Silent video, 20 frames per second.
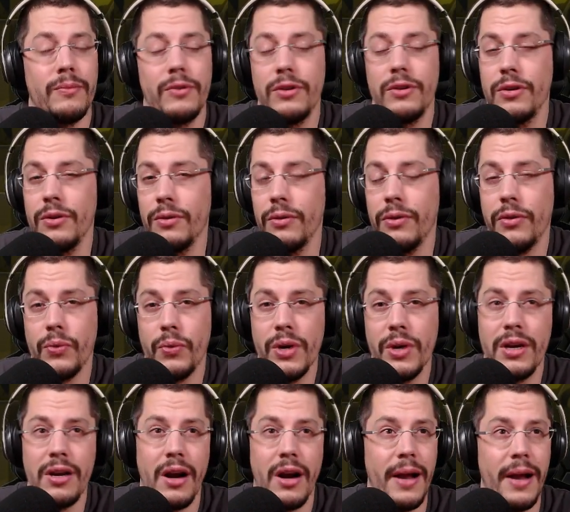2-3
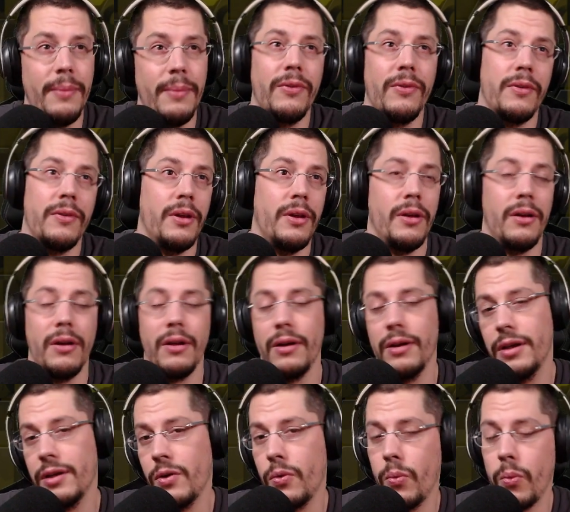times
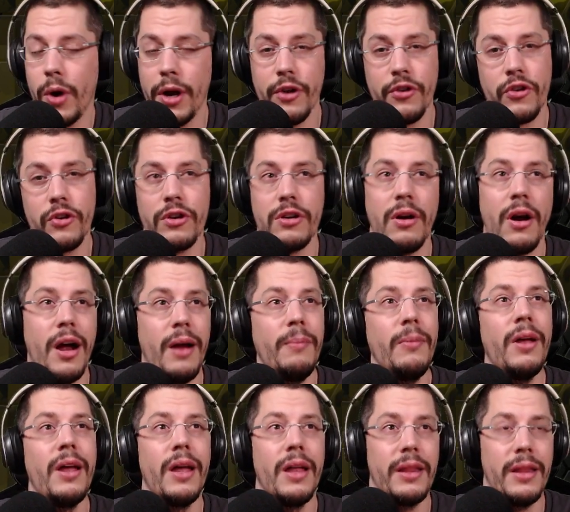in quite a short time,
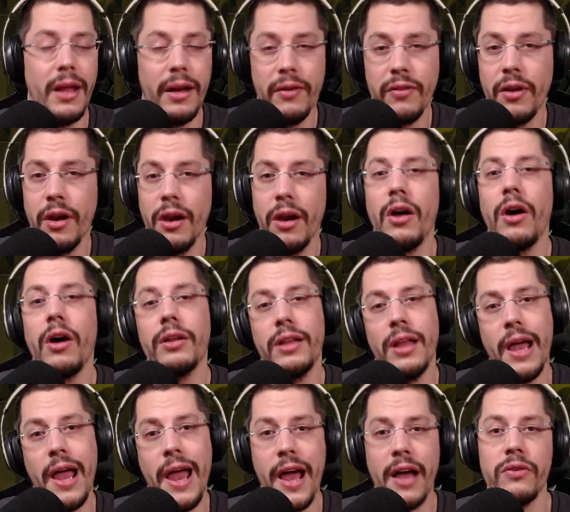that is a lot
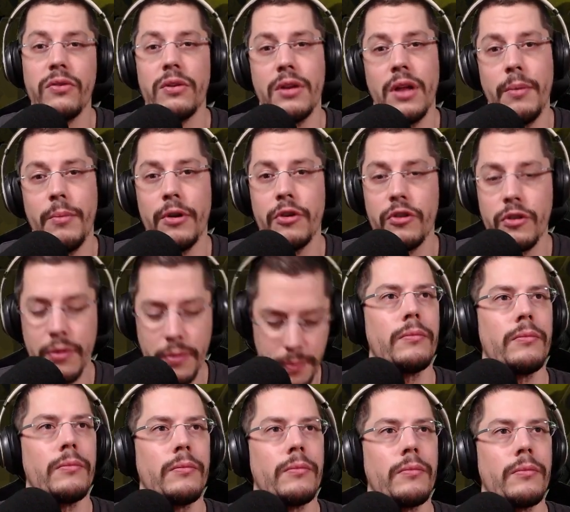extra damage.
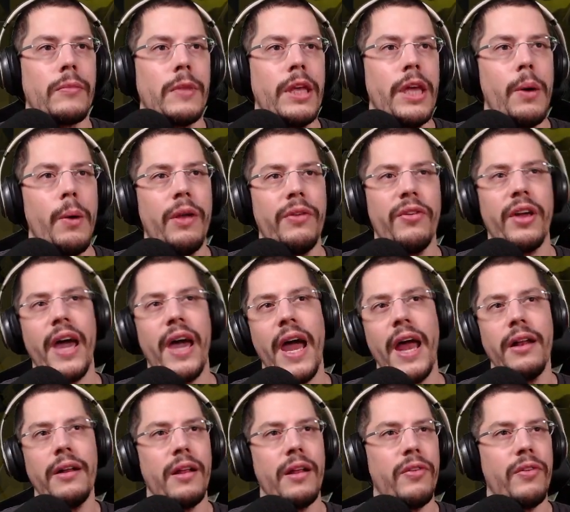Here once
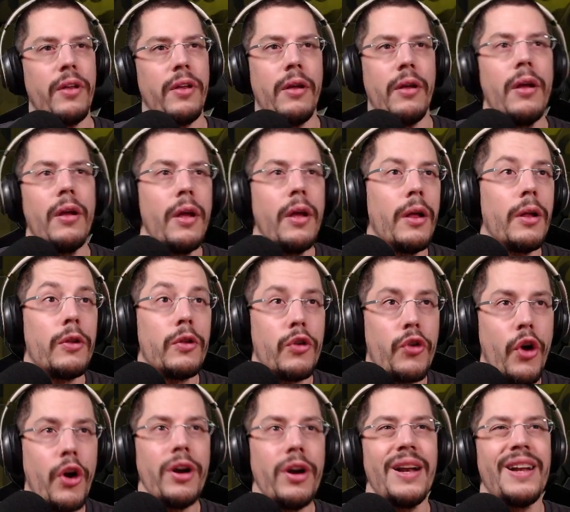again, that's a
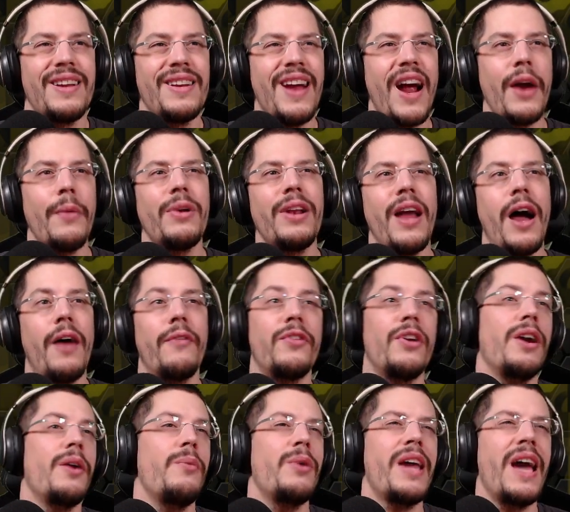turn directly
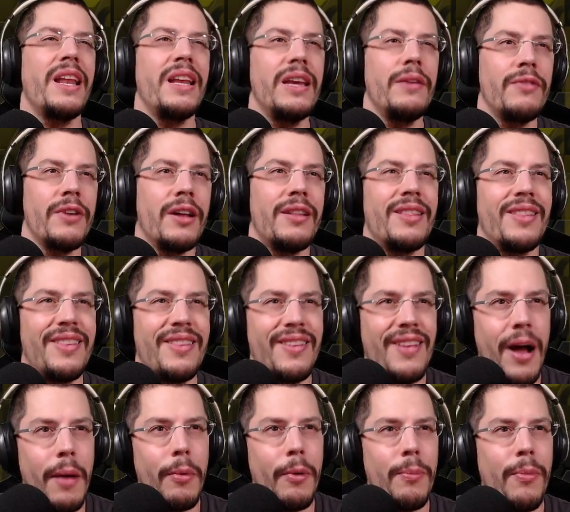after, and we get even a
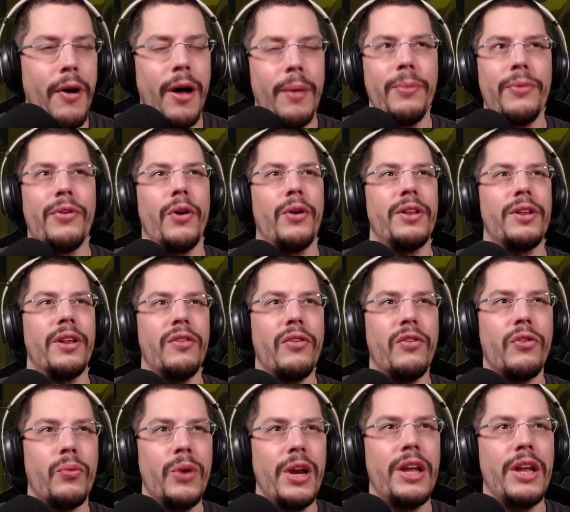double bomb. So this
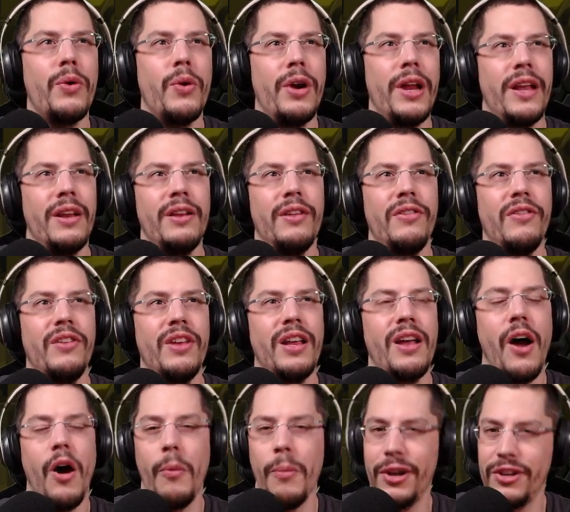is really cool, and you see
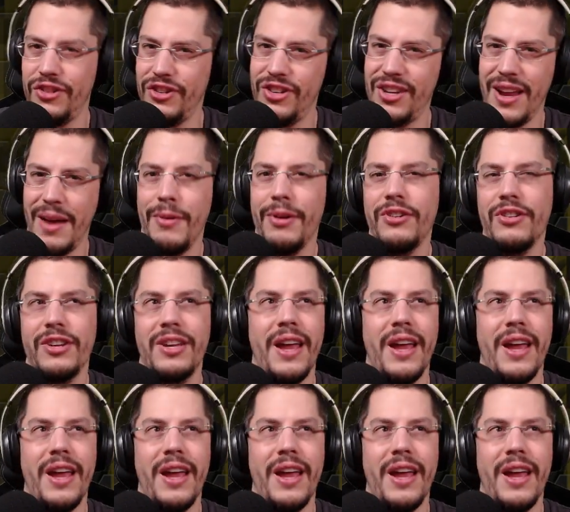how much damage